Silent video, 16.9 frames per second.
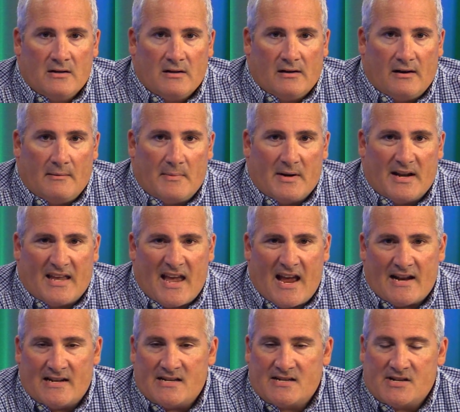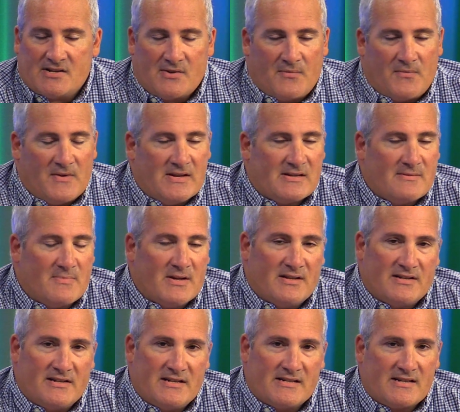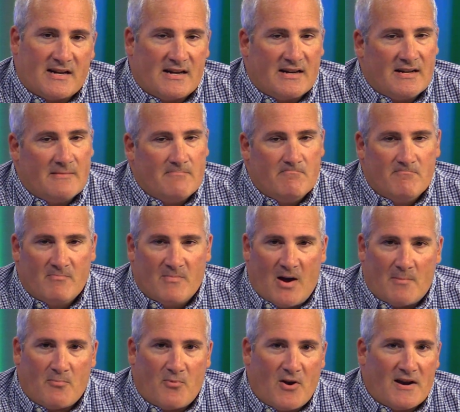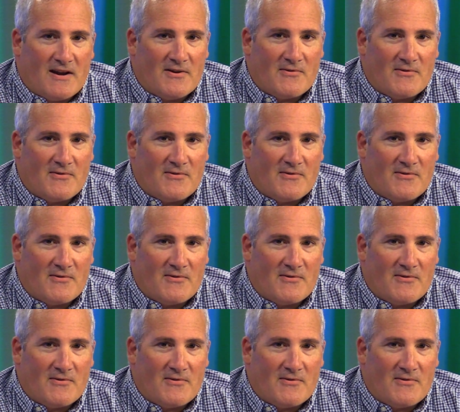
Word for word: Um, and again, it's just a feasibility study, not breaking